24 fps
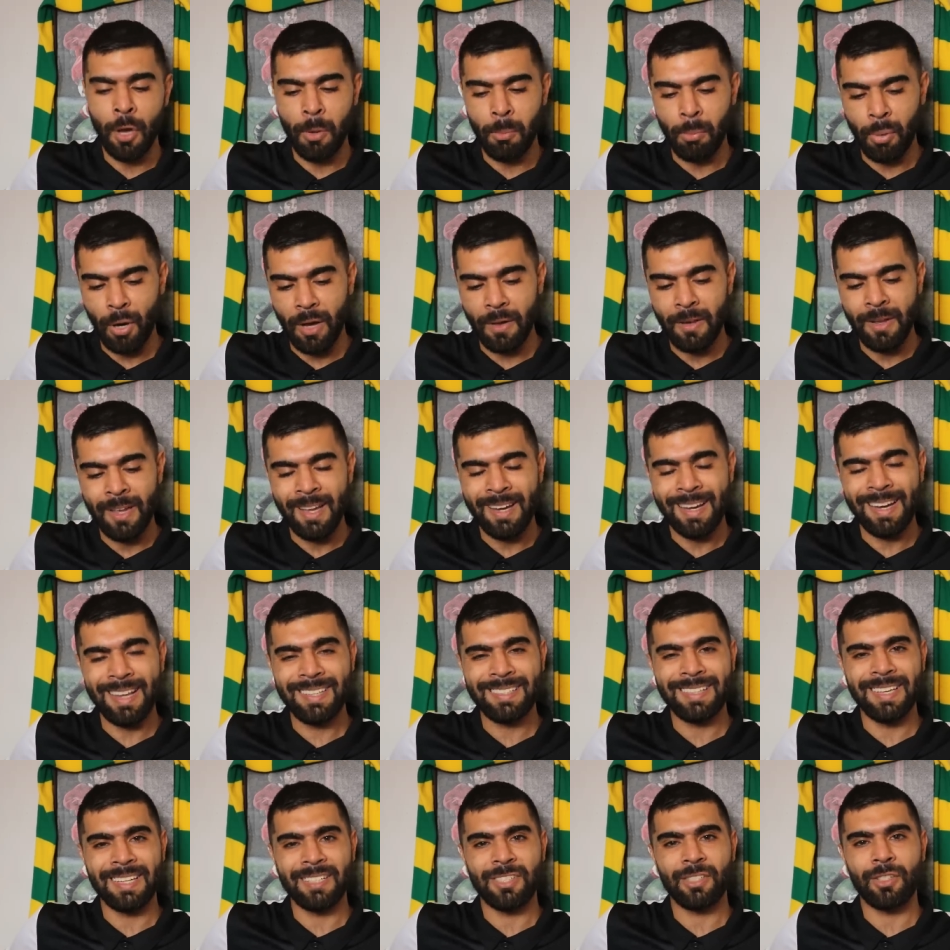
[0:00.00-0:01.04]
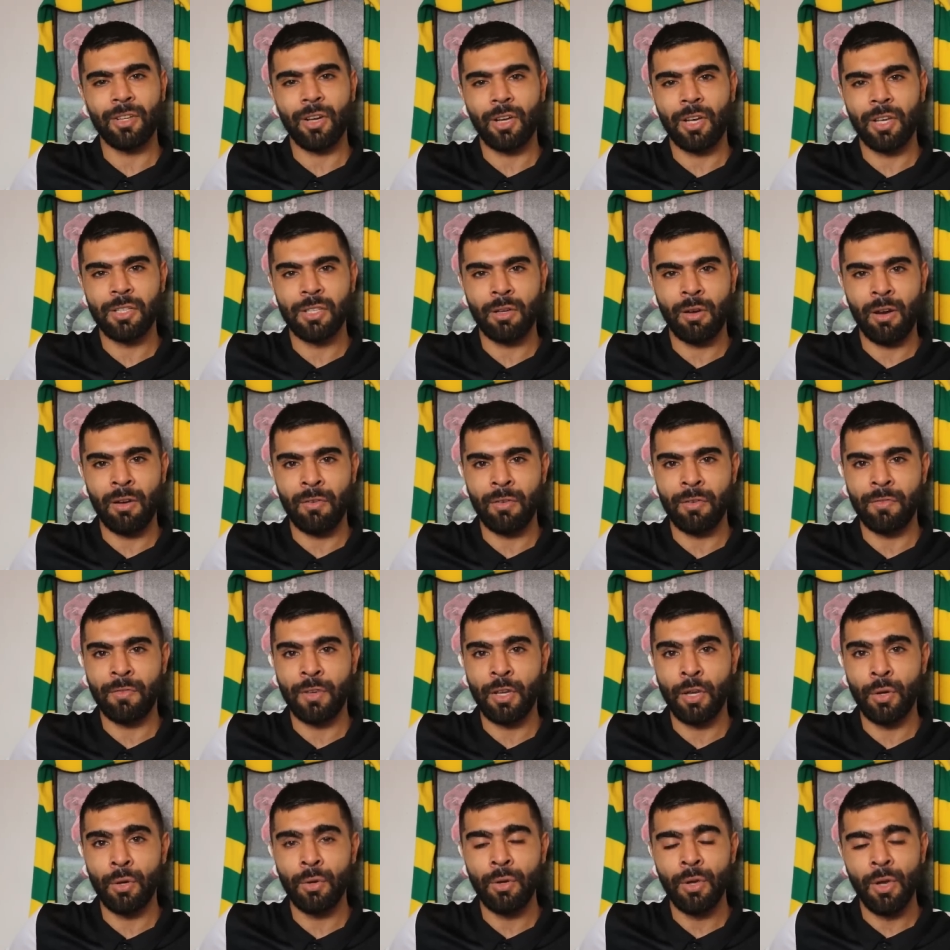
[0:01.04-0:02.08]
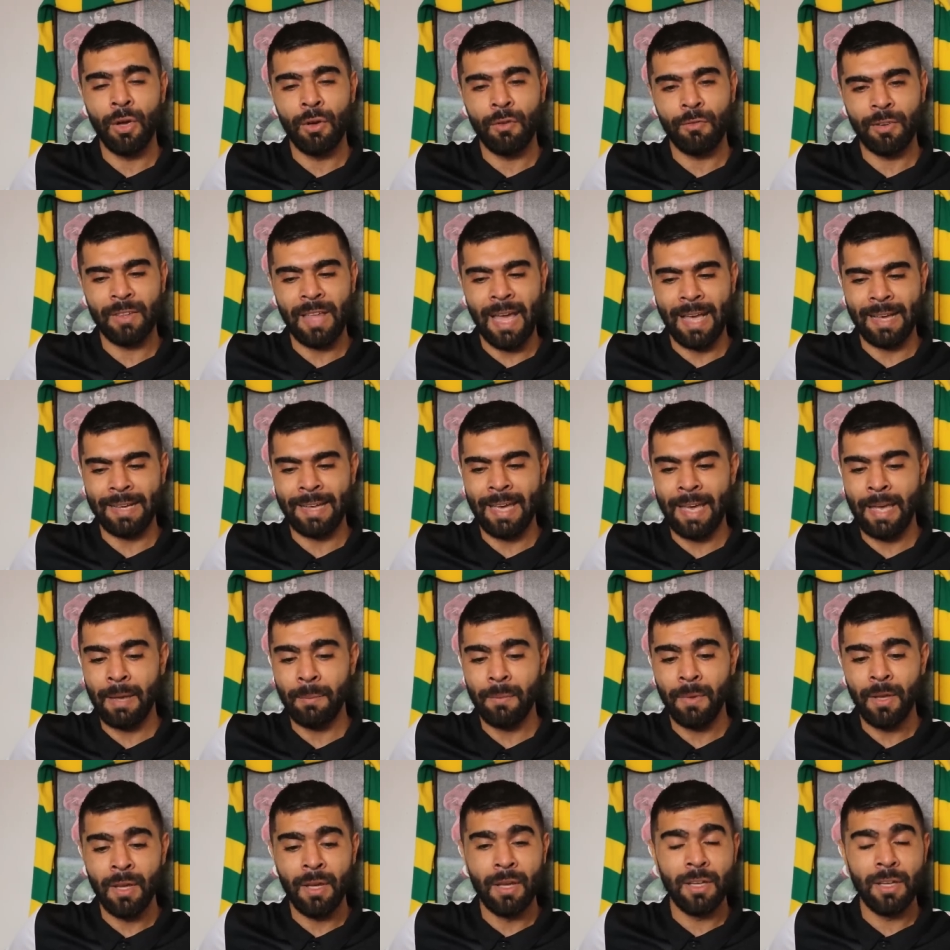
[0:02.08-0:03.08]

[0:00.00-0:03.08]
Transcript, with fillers: But let's get stuck into our review for that game.